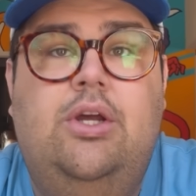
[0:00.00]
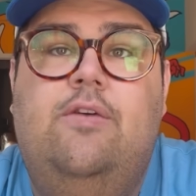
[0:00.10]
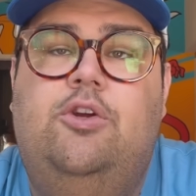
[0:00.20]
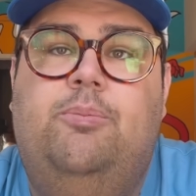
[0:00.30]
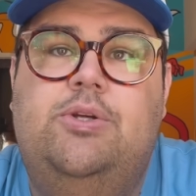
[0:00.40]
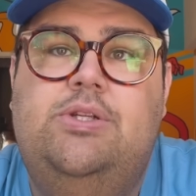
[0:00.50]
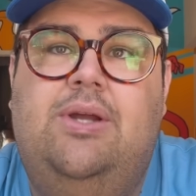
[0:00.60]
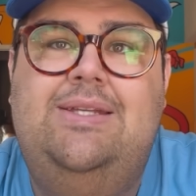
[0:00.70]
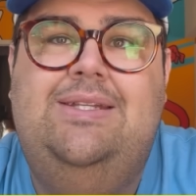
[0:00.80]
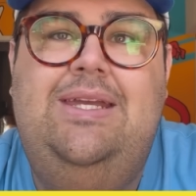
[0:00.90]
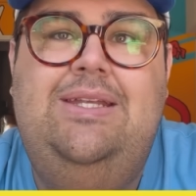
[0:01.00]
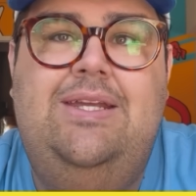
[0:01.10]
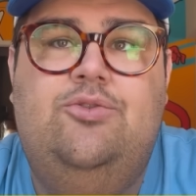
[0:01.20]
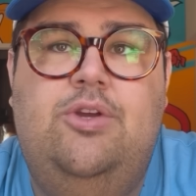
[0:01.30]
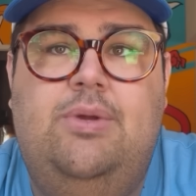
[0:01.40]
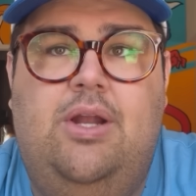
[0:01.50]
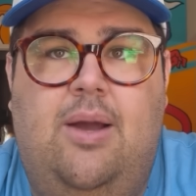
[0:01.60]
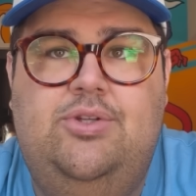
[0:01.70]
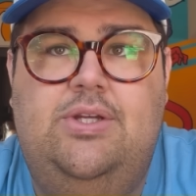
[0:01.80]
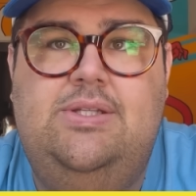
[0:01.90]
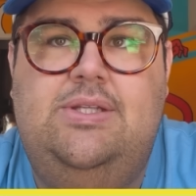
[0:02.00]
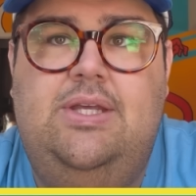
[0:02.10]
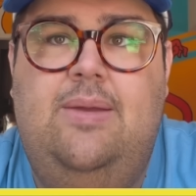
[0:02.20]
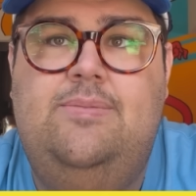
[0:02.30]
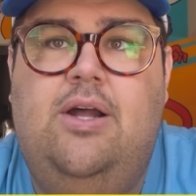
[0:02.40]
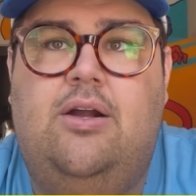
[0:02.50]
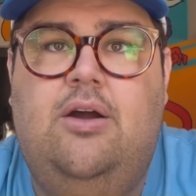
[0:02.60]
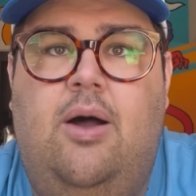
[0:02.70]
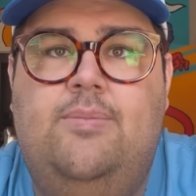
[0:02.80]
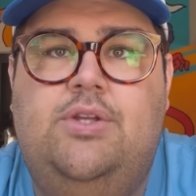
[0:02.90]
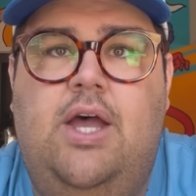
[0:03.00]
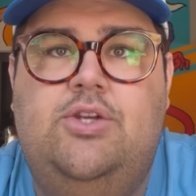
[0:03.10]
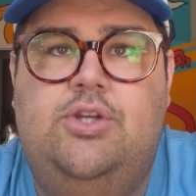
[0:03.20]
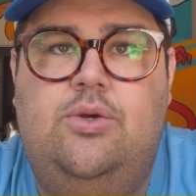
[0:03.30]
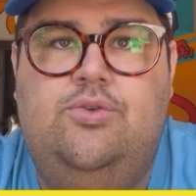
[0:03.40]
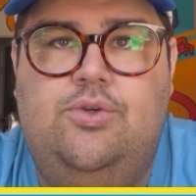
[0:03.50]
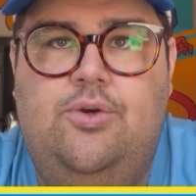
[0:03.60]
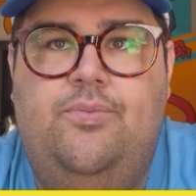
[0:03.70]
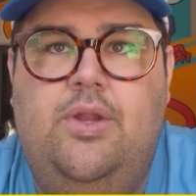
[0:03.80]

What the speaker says: for your personalized ED treatment options. hims.com/SoTrue.